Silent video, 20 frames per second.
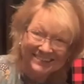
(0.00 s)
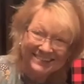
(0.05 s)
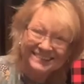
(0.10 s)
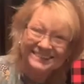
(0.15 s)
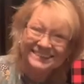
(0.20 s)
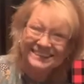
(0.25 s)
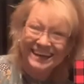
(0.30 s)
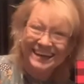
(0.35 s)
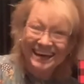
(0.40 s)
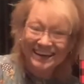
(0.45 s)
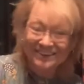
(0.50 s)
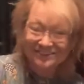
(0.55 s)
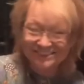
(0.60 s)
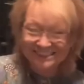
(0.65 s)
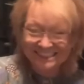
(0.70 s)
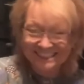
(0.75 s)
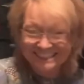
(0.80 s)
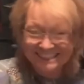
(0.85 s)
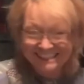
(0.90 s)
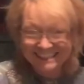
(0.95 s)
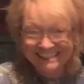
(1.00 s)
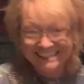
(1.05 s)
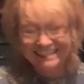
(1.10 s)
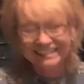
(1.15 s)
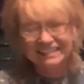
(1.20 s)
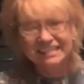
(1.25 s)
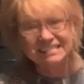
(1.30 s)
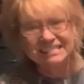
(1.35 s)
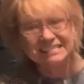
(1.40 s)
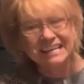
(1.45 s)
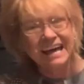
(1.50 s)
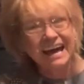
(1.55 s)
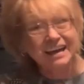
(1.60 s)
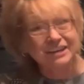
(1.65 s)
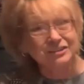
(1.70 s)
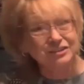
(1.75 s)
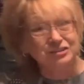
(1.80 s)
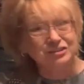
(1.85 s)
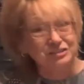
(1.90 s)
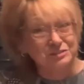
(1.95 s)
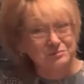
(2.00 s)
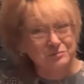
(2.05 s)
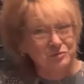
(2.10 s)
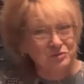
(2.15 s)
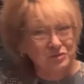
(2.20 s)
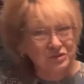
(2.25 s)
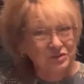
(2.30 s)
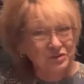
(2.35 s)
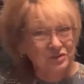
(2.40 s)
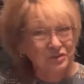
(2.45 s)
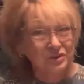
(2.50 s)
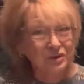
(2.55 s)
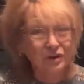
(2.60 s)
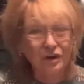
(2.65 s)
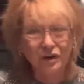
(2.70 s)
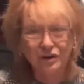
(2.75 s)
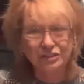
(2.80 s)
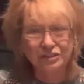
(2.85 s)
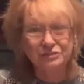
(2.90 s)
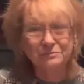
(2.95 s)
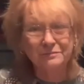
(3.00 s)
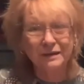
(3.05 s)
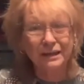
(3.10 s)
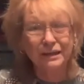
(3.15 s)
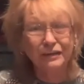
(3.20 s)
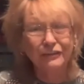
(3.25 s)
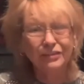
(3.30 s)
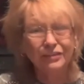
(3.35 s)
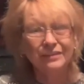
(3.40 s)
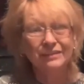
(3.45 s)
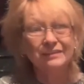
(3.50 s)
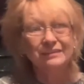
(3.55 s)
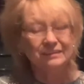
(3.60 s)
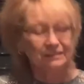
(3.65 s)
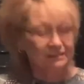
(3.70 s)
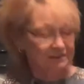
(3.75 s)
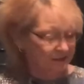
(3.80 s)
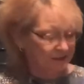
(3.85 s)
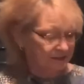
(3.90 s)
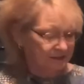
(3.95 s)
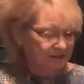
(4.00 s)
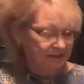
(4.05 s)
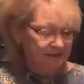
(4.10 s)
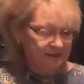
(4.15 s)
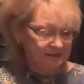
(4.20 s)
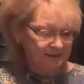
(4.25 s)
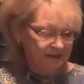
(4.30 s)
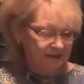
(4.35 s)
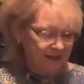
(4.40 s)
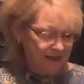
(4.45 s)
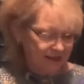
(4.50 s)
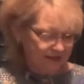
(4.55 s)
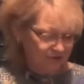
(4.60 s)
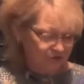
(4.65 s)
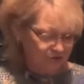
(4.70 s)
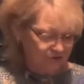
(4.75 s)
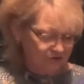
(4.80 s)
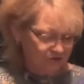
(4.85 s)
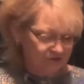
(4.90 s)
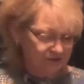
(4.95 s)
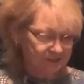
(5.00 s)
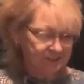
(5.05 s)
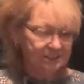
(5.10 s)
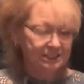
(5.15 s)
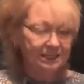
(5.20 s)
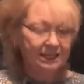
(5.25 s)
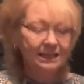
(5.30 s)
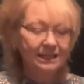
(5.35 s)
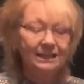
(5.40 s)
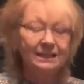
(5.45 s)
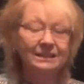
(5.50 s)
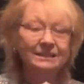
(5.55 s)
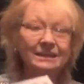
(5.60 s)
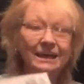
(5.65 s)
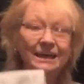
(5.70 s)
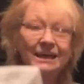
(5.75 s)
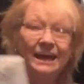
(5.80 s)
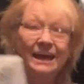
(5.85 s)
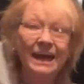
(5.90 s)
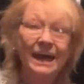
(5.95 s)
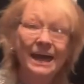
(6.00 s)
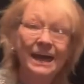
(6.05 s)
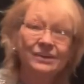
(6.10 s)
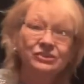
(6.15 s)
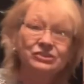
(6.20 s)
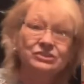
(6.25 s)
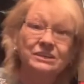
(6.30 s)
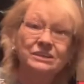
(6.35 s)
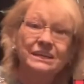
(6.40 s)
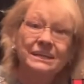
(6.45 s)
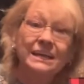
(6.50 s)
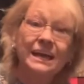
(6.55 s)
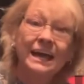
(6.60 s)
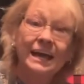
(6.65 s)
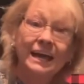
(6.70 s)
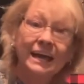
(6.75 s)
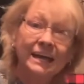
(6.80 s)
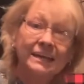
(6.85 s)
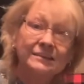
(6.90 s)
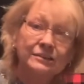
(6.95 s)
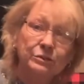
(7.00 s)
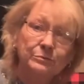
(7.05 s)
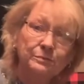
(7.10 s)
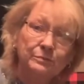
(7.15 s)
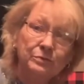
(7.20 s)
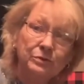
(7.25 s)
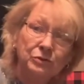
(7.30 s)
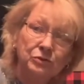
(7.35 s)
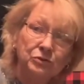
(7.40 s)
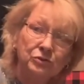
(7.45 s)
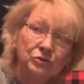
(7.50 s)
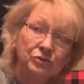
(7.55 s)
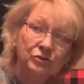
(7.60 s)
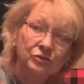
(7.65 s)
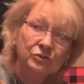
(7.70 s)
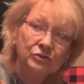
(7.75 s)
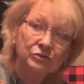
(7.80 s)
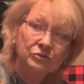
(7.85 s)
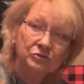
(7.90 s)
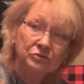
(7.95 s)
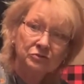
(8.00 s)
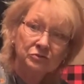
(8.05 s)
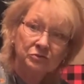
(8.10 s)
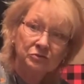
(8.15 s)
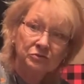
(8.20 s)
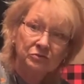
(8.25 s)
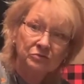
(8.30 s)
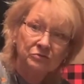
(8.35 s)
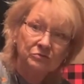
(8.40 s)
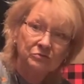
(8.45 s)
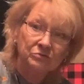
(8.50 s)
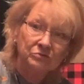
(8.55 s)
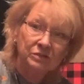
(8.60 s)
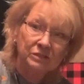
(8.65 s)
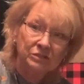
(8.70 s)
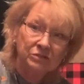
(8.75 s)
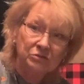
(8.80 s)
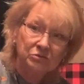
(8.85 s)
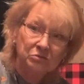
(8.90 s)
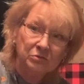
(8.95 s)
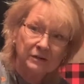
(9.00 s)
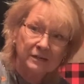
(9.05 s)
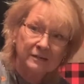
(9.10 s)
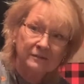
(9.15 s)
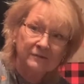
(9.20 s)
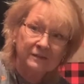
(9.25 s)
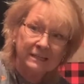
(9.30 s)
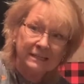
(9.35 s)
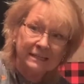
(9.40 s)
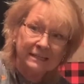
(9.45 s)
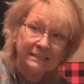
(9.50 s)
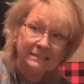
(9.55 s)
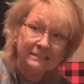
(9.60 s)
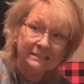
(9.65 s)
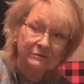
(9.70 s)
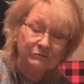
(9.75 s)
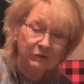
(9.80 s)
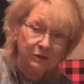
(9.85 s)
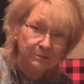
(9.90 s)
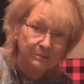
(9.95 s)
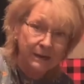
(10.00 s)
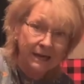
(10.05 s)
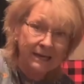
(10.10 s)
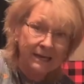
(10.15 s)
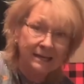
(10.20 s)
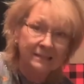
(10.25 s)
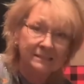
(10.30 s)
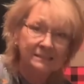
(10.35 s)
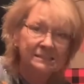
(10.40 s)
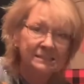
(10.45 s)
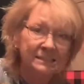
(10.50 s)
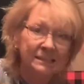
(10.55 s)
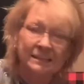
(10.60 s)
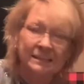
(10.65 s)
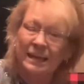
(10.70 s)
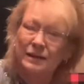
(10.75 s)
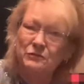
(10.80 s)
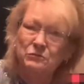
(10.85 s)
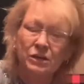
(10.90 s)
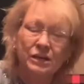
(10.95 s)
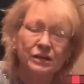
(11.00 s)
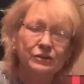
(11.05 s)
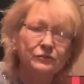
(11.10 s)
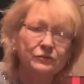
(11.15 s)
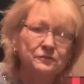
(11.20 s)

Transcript: I really did, because I use more largemouth canning jars. They actually had the pure with 12 lids with bands, and they were under